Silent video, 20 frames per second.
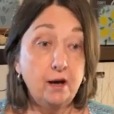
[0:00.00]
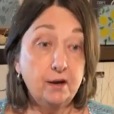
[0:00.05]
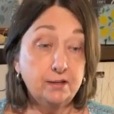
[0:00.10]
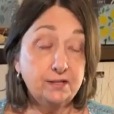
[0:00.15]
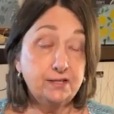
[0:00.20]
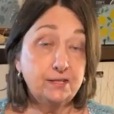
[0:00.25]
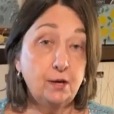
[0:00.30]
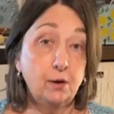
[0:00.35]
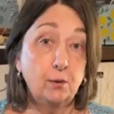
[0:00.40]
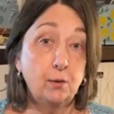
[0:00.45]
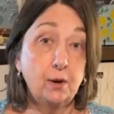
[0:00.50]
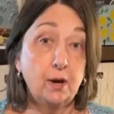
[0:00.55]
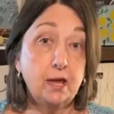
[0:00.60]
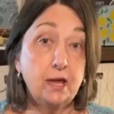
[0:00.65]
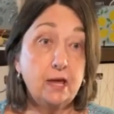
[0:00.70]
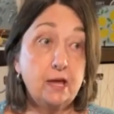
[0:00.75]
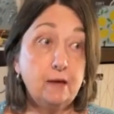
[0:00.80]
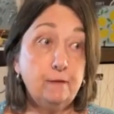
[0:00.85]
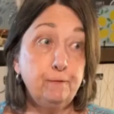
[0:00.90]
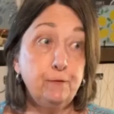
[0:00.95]
Also,
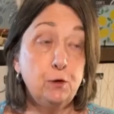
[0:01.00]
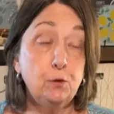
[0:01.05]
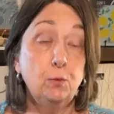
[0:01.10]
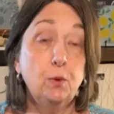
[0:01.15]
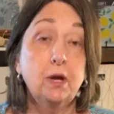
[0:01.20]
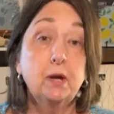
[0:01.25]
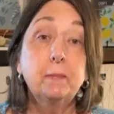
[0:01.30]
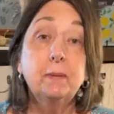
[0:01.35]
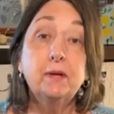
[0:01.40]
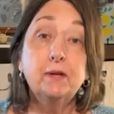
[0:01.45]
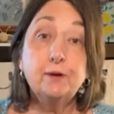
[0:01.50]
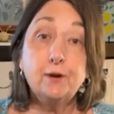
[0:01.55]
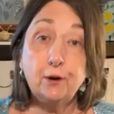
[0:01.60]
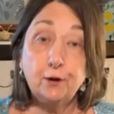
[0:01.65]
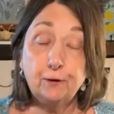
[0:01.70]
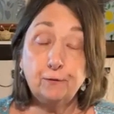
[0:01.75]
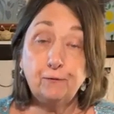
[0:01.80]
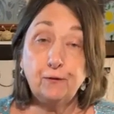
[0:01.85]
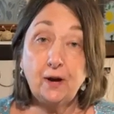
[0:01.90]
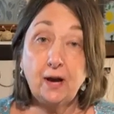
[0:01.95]
if you want to be
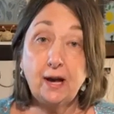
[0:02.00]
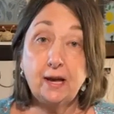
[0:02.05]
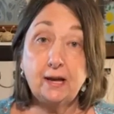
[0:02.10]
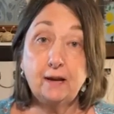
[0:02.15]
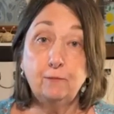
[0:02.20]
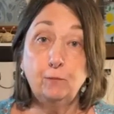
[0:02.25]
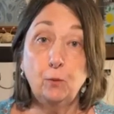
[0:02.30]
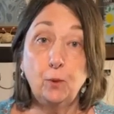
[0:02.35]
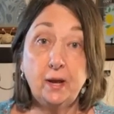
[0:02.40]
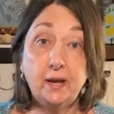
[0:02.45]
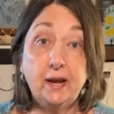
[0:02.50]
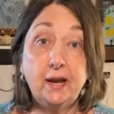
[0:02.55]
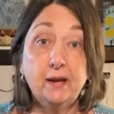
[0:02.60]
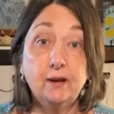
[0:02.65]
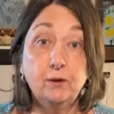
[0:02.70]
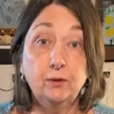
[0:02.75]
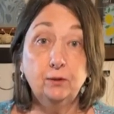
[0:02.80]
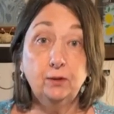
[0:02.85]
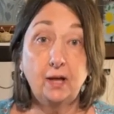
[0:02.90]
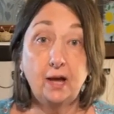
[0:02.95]
notified of when
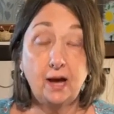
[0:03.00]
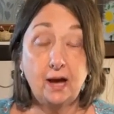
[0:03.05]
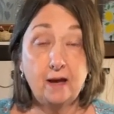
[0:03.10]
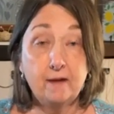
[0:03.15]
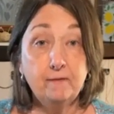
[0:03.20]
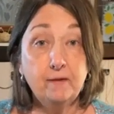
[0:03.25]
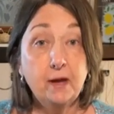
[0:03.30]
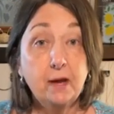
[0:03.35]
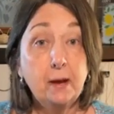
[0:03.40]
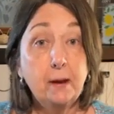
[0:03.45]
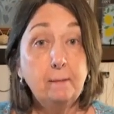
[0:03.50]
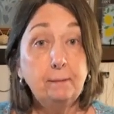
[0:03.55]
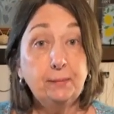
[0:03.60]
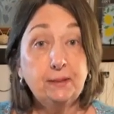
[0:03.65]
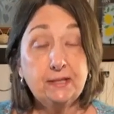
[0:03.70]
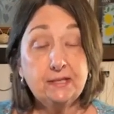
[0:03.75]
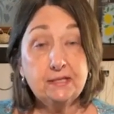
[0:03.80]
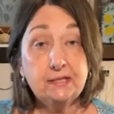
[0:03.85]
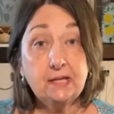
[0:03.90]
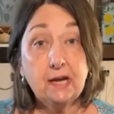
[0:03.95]
I go live,
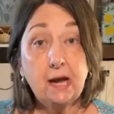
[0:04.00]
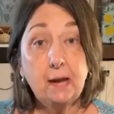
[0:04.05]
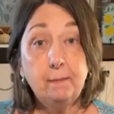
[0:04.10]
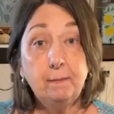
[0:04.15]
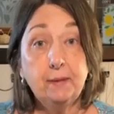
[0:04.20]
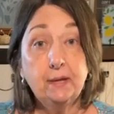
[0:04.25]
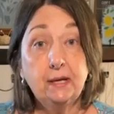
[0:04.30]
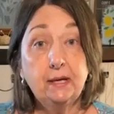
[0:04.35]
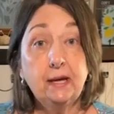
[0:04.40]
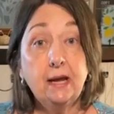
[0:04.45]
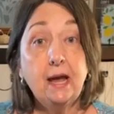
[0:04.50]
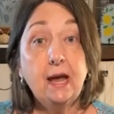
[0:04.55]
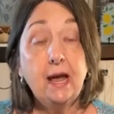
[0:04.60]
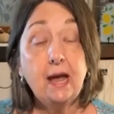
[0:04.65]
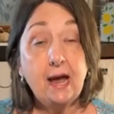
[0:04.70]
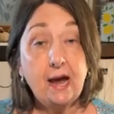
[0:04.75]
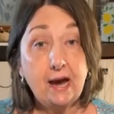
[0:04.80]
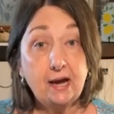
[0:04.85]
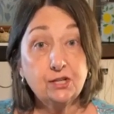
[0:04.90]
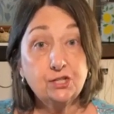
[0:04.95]
please type in
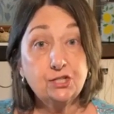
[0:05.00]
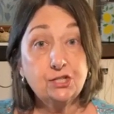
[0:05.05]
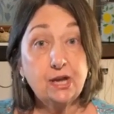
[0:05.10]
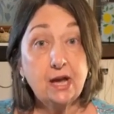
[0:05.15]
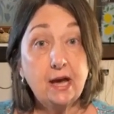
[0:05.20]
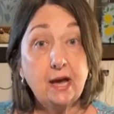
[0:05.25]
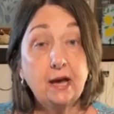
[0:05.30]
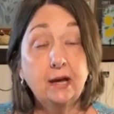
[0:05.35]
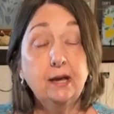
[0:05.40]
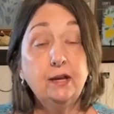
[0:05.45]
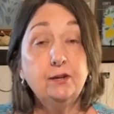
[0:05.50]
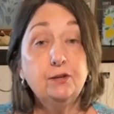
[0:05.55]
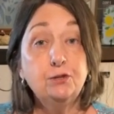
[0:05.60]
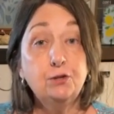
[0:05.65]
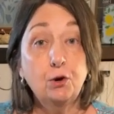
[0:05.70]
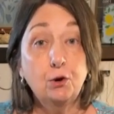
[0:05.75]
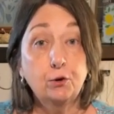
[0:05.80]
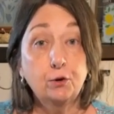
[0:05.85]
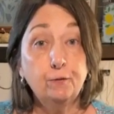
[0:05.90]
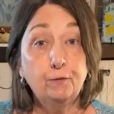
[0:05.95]
hashtag
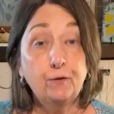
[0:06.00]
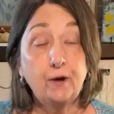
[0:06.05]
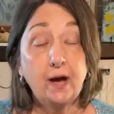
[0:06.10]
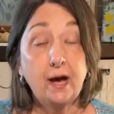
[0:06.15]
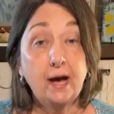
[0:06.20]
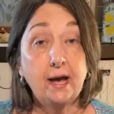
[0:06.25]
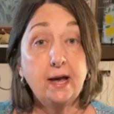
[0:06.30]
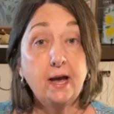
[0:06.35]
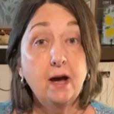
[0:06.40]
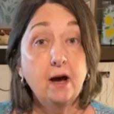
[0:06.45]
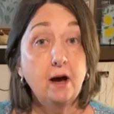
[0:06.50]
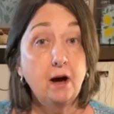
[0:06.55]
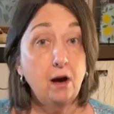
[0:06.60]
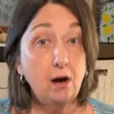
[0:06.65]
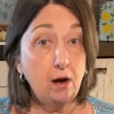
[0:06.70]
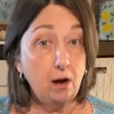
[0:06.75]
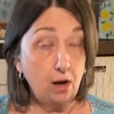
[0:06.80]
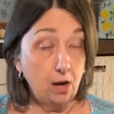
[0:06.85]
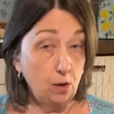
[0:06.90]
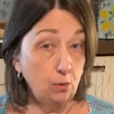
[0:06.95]
notify,
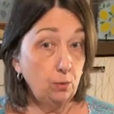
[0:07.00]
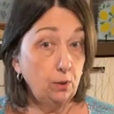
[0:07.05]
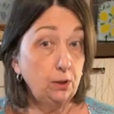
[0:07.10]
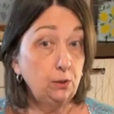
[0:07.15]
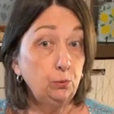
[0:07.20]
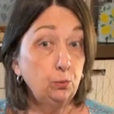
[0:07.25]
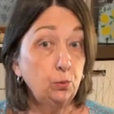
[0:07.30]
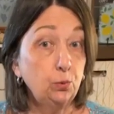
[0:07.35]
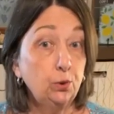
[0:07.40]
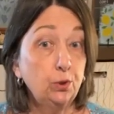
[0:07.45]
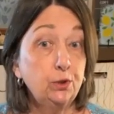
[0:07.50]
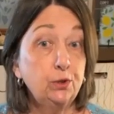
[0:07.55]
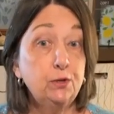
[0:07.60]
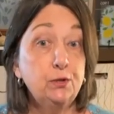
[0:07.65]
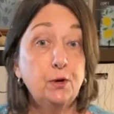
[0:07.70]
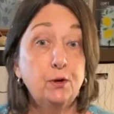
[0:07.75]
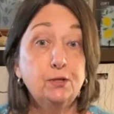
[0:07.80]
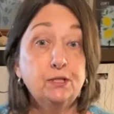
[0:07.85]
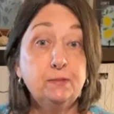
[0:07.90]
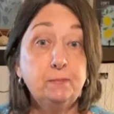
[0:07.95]
all one
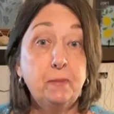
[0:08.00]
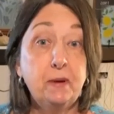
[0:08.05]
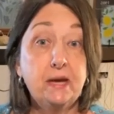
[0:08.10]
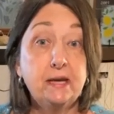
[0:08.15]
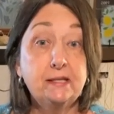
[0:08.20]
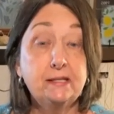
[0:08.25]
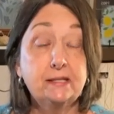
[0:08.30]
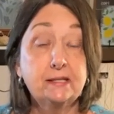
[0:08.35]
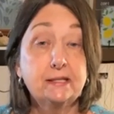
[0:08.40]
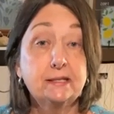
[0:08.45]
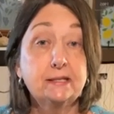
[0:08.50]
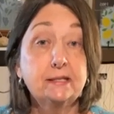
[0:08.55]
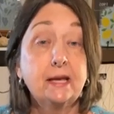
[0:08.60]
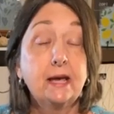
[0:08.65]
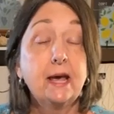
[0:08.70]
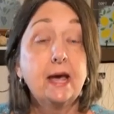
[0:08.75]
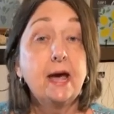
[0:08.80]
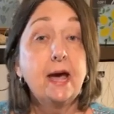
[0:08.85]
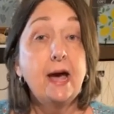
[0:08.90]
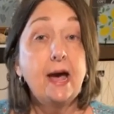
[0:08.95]
word, no
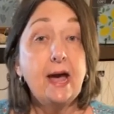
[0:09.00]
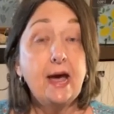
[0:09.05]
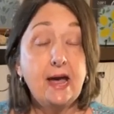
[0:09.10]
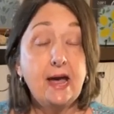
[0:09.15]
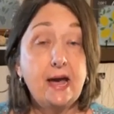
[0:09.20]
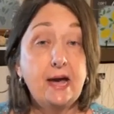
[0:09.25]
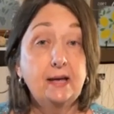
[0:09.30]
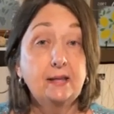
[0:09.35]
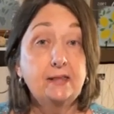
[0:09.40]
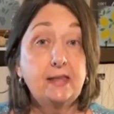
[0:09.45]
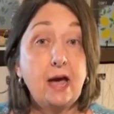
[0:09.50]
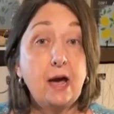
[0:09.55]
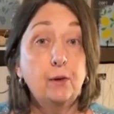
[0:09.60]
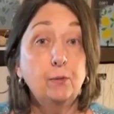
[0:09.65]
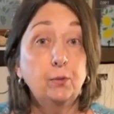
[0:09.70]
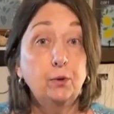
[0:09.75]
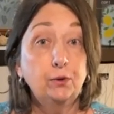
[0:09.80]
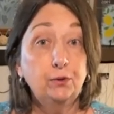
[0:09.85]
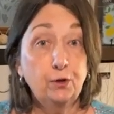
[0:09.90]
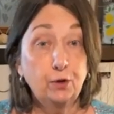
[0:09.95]
spaces, and
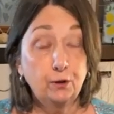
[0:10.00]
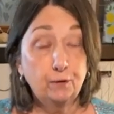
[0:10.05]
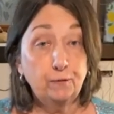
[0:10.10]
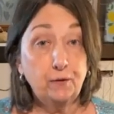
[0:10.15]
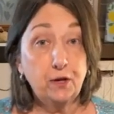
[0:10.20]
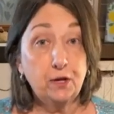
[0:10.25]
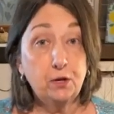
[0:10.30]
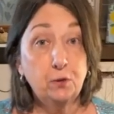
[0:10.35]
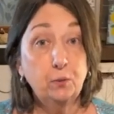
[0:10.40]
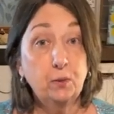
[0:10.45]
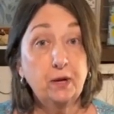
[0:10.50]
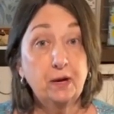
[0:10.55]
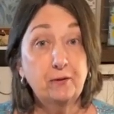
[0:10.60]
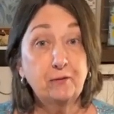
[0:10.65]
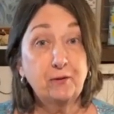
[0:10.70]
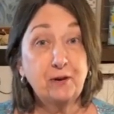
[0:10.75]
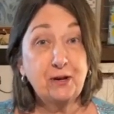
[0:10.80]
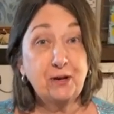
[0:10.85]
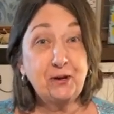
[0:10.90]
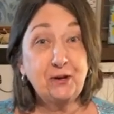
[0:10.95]
that will notify you
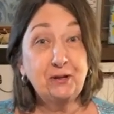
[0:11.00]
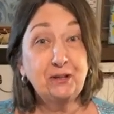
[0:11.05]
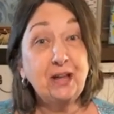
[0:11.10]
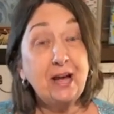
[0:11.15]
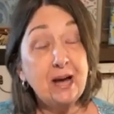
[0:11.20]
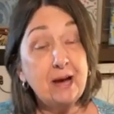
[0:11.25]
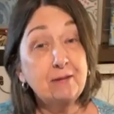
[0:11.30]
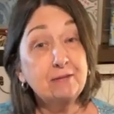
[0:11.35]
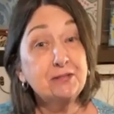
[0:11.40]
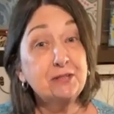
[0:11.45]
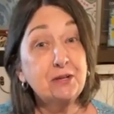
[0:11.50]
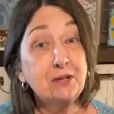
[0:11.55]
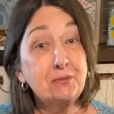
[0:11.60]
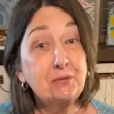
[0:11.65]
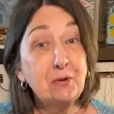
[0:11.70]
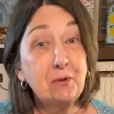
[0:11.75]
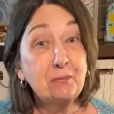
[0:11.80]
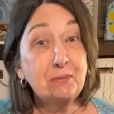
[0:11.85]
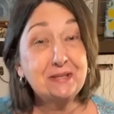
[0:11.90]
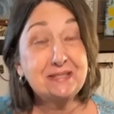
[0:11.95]
whenever I go live so
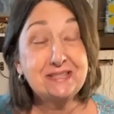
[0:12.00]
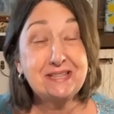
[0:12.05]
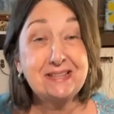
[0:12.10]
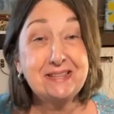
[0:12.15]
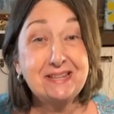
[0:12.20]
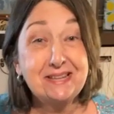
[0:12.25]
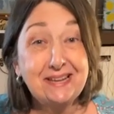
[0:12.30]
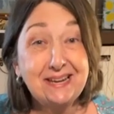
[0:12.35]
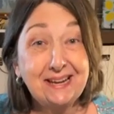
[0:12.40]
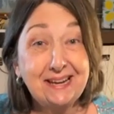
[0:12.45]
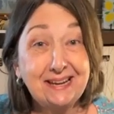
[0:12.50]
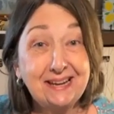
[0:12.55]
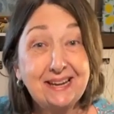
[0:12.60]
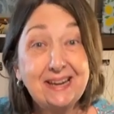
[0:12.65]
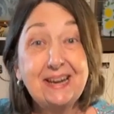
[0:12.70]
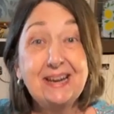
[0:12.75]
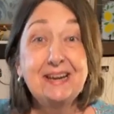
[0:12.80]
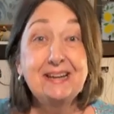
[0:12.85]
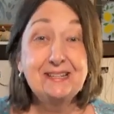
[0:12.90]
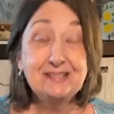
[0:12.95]
you won't miss a
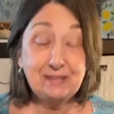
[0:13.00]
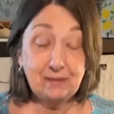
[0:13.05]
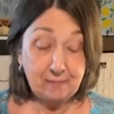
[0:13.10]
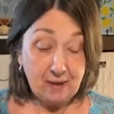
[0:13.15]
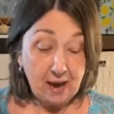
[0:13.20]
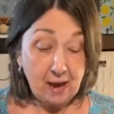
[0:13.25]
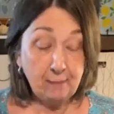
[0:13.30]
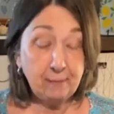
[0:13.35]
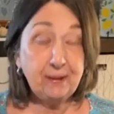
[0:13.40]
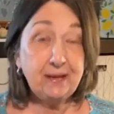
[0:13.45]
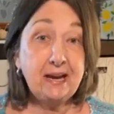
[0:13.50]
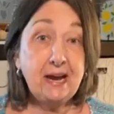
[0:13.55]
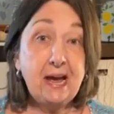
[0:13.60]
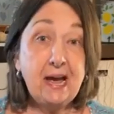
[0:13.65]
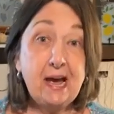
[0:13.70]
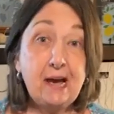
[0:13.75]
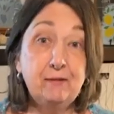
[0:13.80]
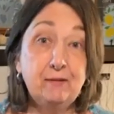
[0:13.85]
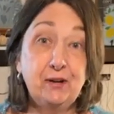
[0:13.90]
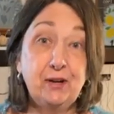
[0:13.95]
thing. So I'm happy to
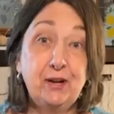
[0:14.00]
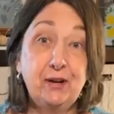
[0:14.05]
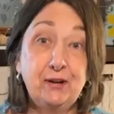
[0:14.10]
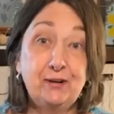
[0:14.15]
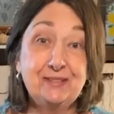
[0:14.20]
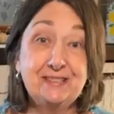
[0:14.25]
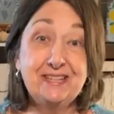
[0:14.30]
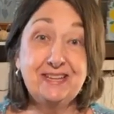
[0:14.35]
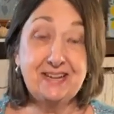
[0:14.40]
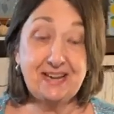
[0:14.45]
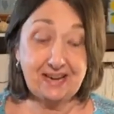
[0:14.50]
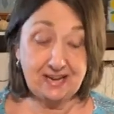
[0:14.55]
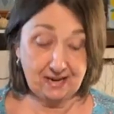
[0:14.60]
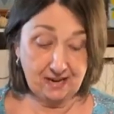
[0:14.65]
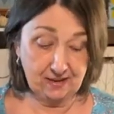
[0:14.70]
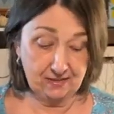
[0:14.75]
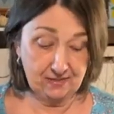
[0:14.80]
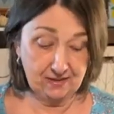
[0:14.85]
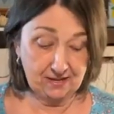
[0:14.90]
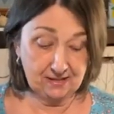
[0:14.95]
have you here
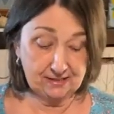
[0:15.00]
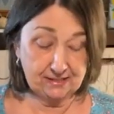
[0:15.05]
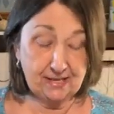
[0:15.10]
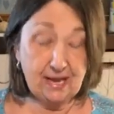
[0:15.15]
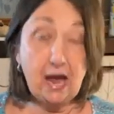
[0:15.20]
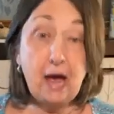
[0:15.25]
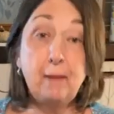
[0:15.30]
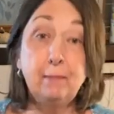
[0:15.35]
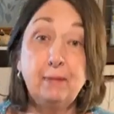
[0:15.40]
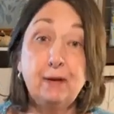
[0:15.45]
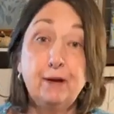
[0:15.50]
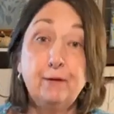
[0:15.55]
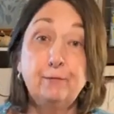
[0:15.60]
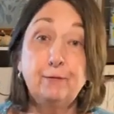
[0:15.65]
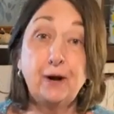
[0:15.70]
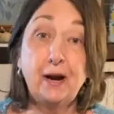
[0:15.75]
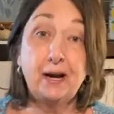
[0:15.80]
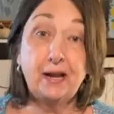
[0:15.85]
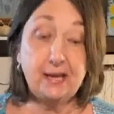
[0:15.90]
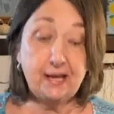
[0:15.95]
tonight on this happy
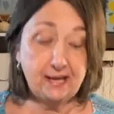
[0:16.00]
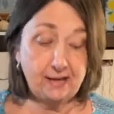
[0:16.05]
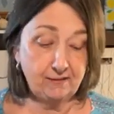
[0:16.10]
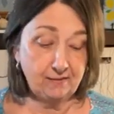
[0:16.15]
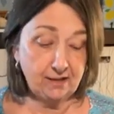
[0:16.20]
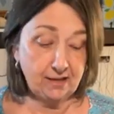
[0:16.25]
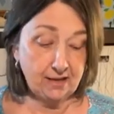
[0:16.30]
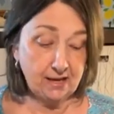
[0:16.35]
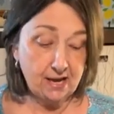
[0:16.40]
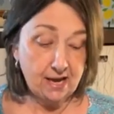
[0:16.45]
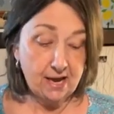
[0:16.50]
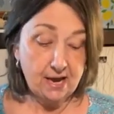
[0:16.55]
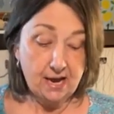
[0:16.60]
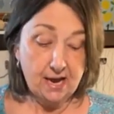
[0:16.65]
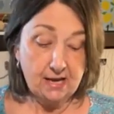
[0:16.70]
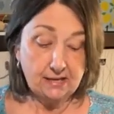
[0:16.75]
Friday evening.